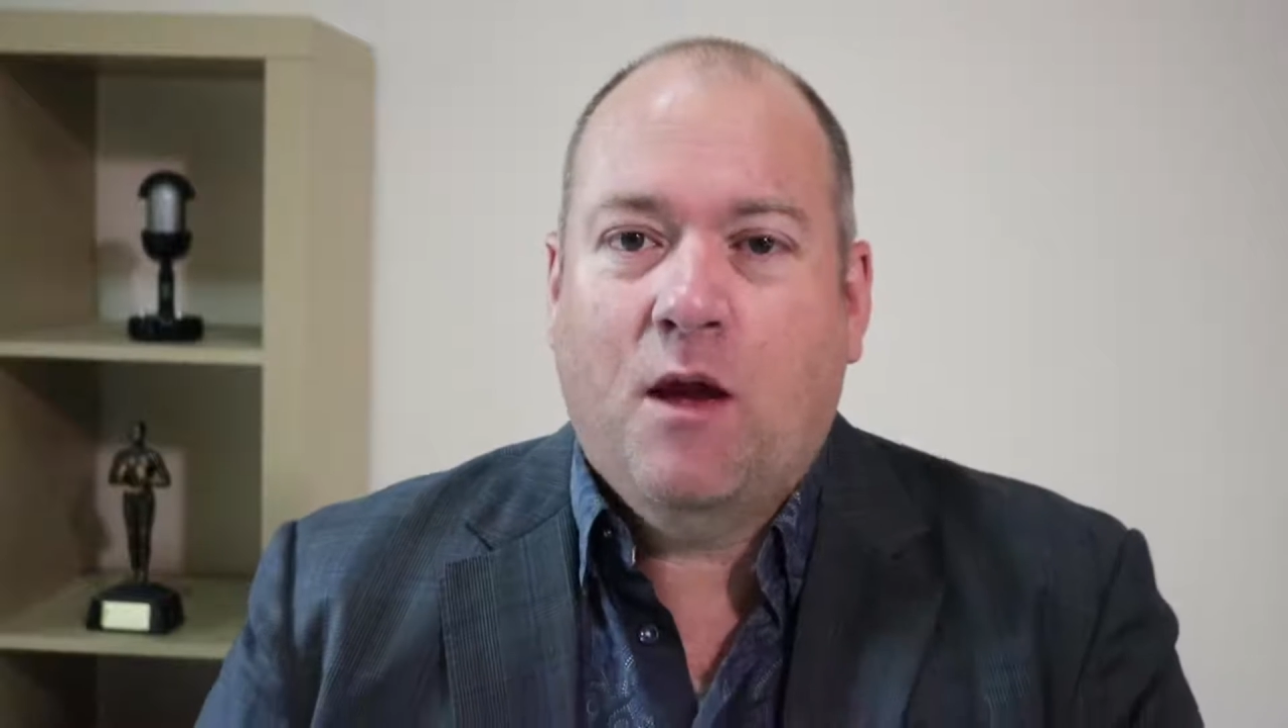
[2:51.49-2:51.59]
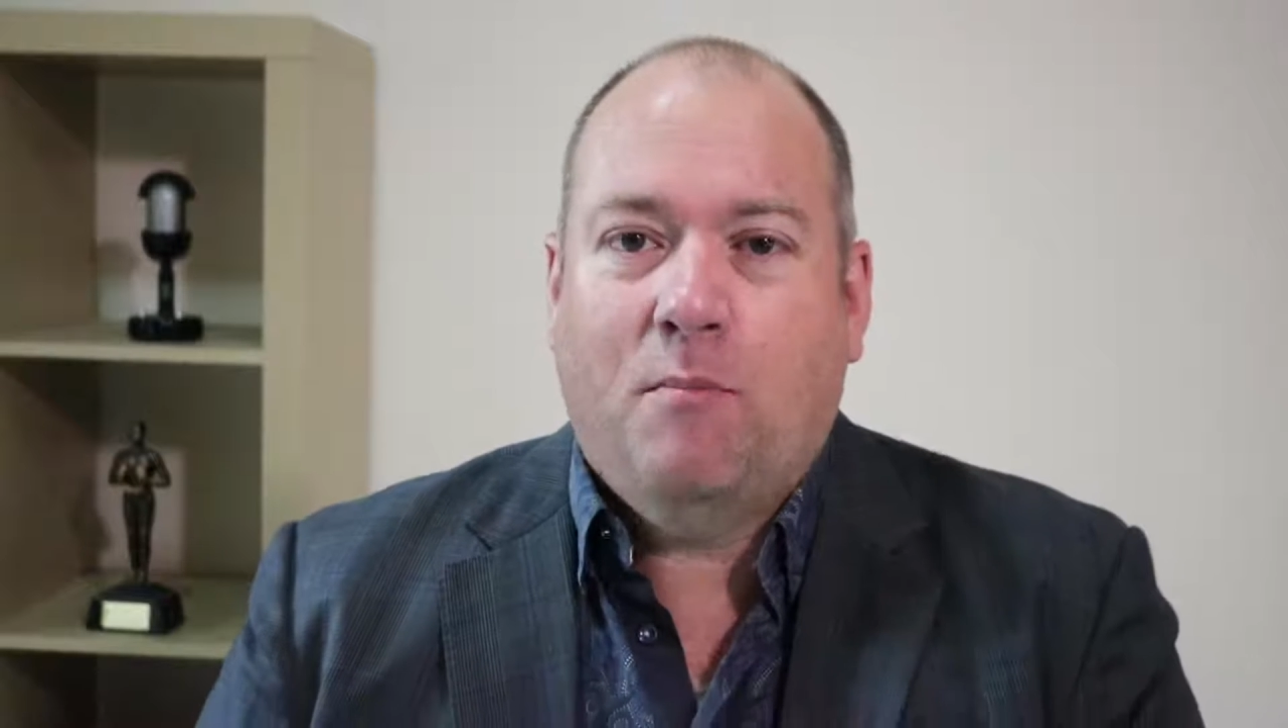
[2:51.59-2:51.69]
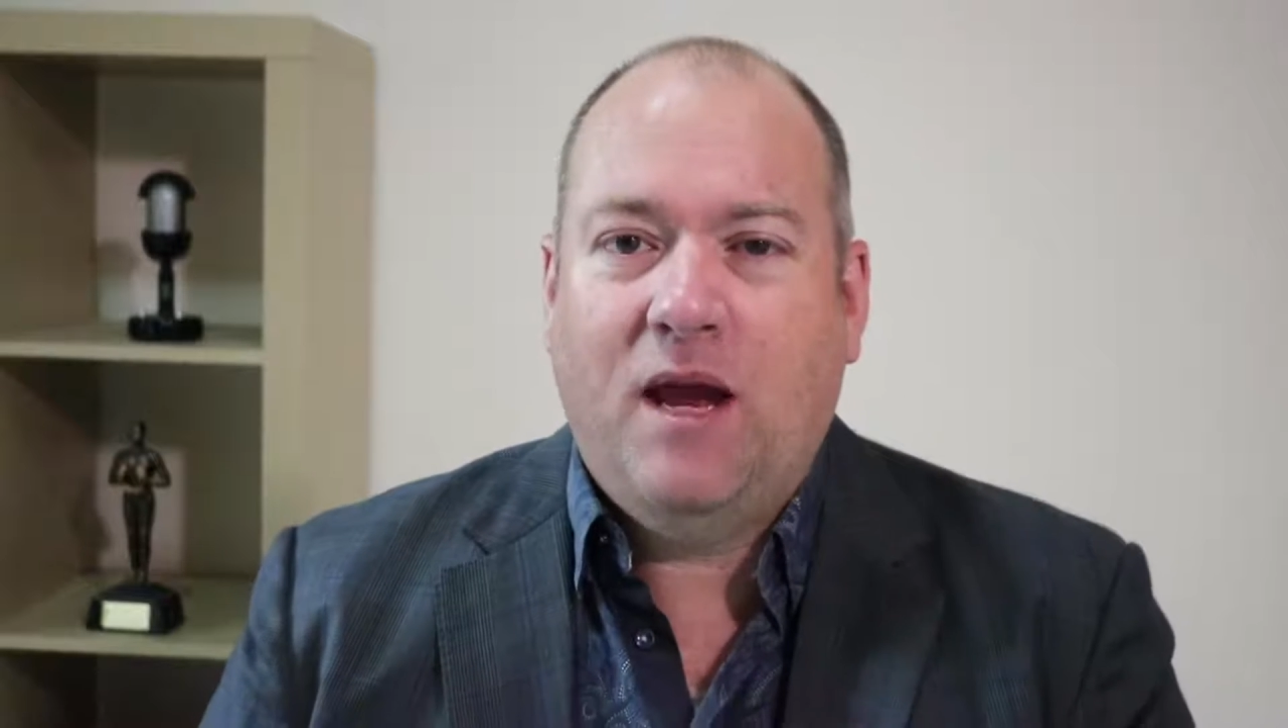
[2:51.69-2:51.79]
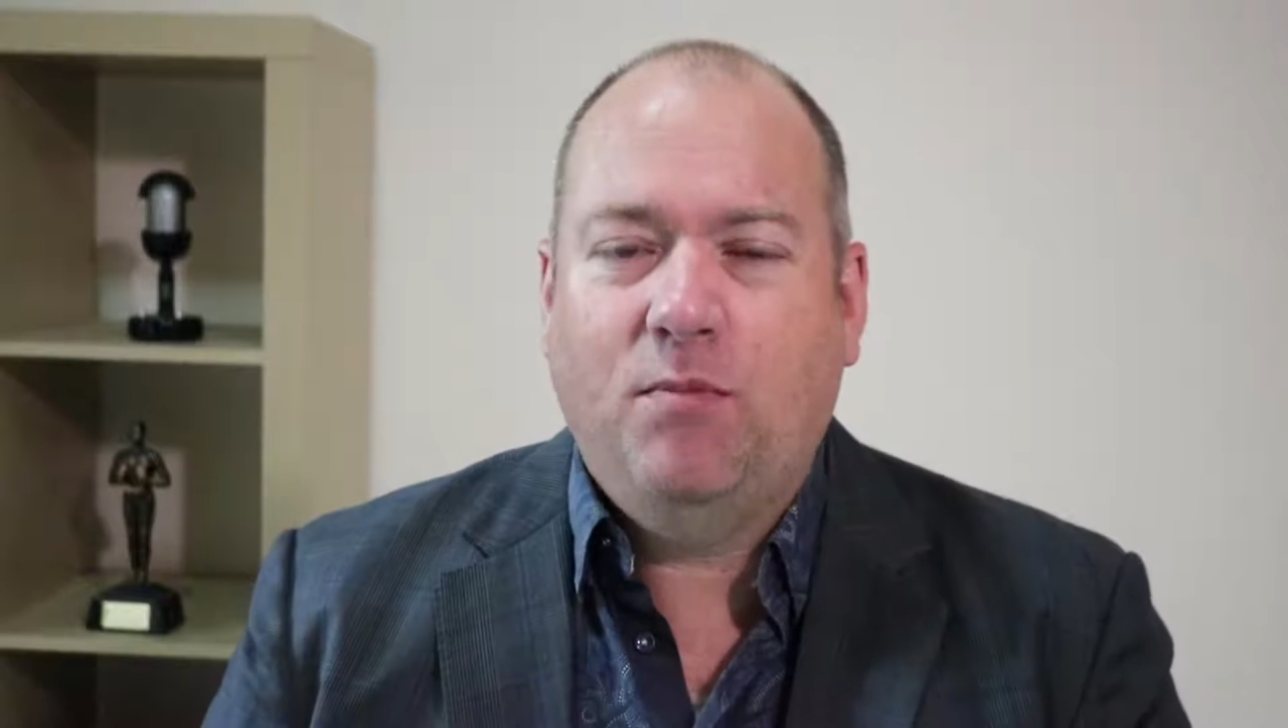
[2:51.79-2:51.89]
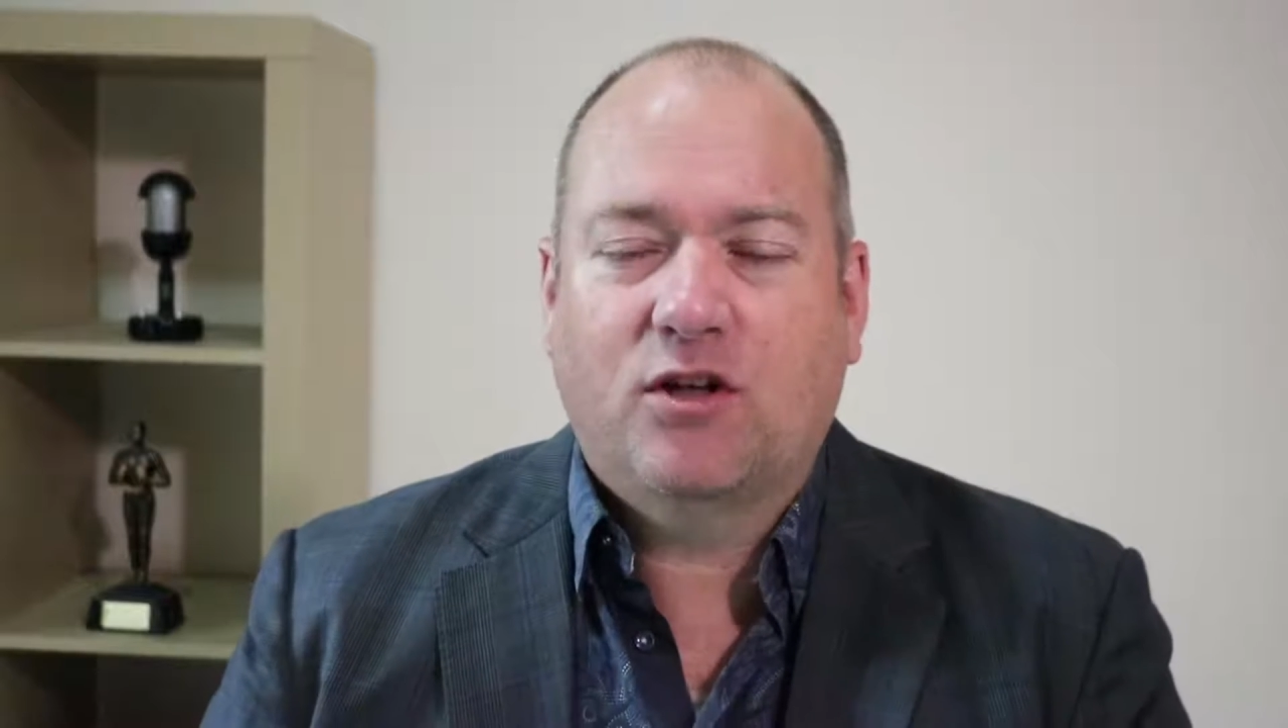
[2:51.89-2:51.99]

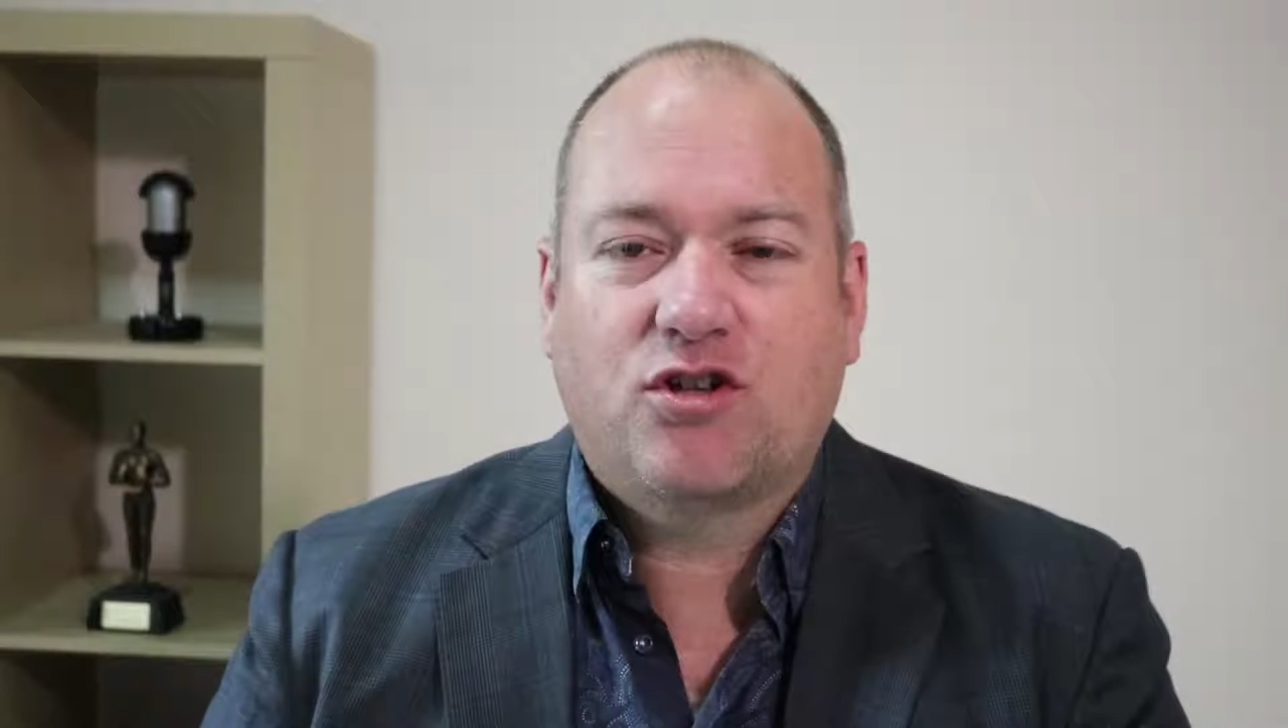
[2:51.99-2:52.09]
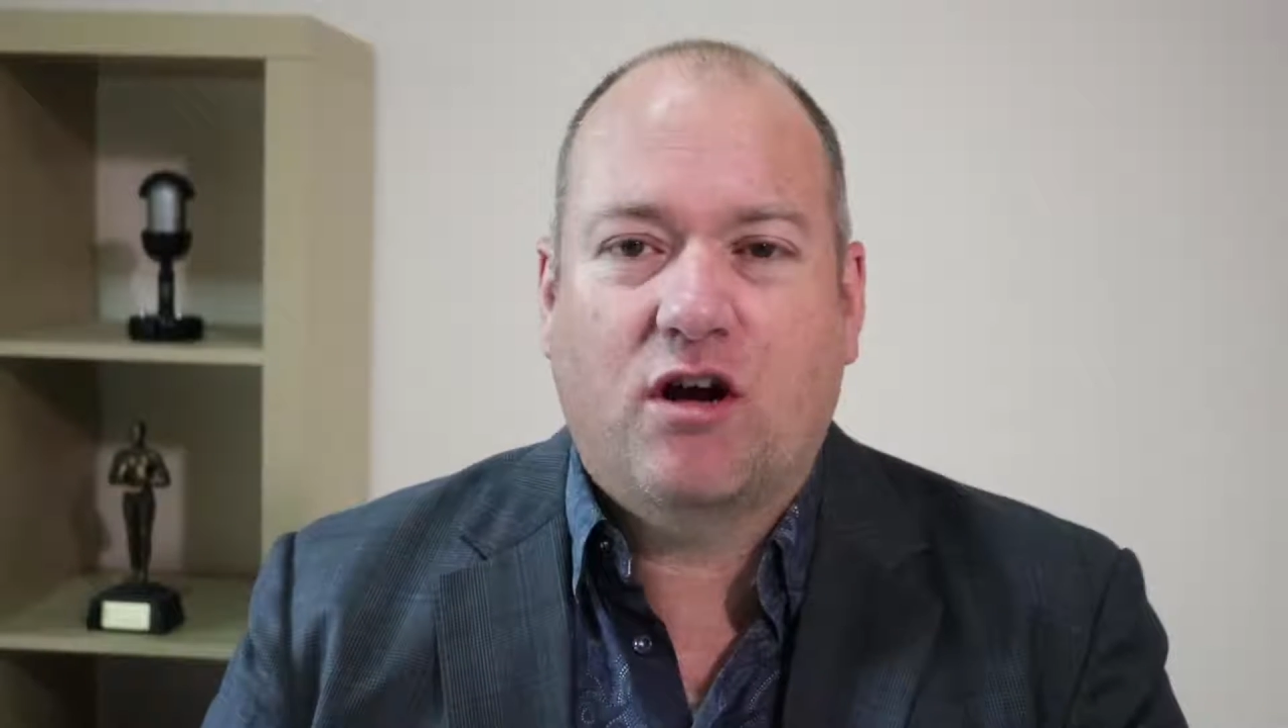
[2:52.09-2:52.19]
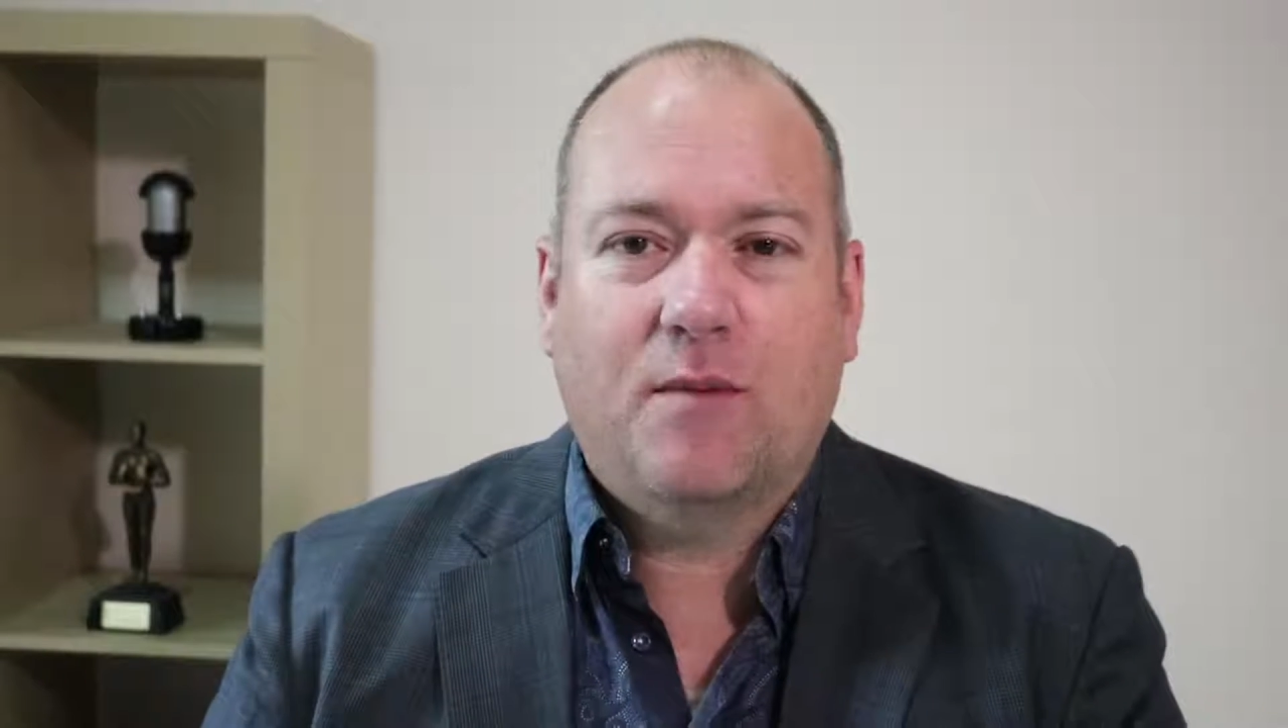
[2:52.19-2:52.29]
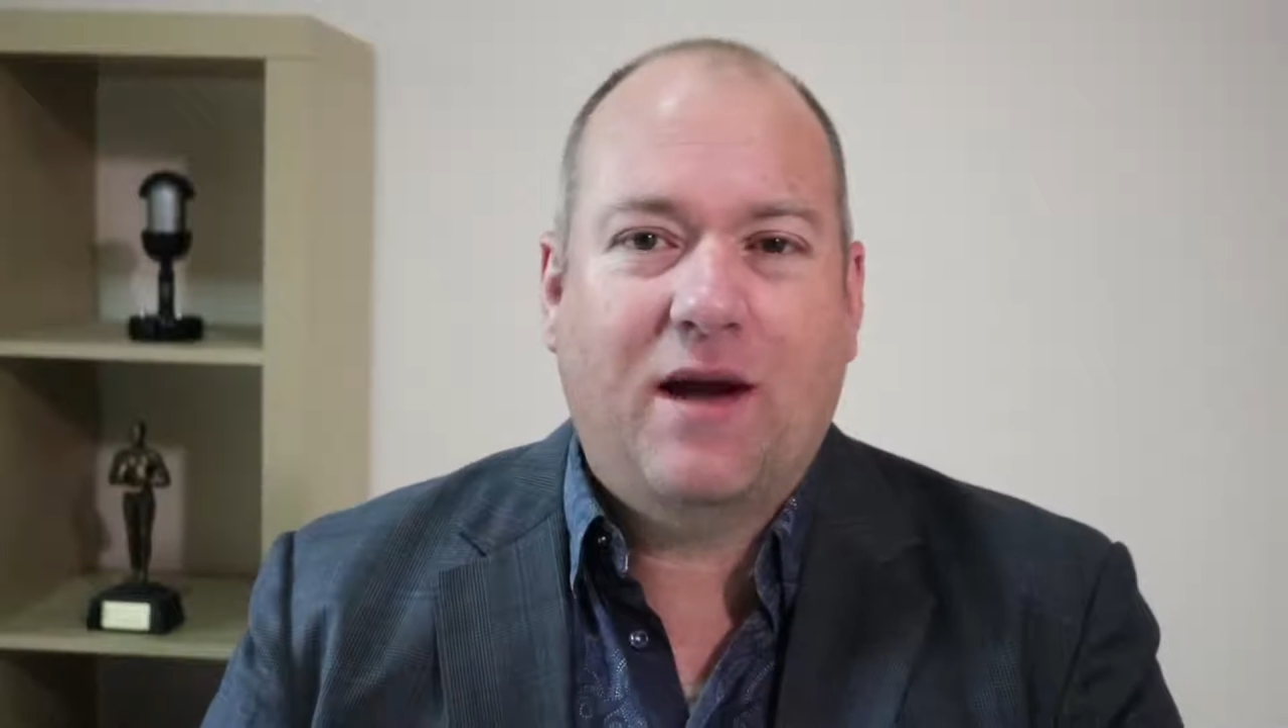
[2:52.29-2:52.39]
People are trying to